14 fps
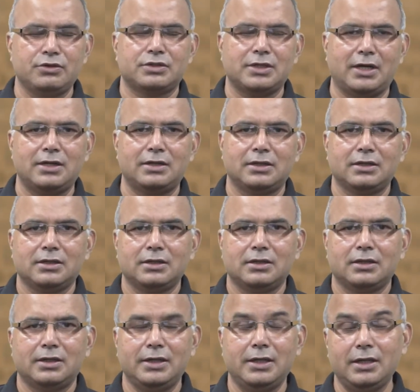you start
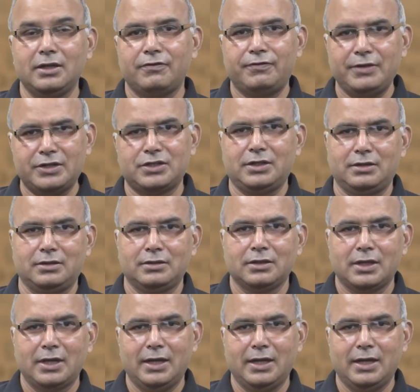reading a fiction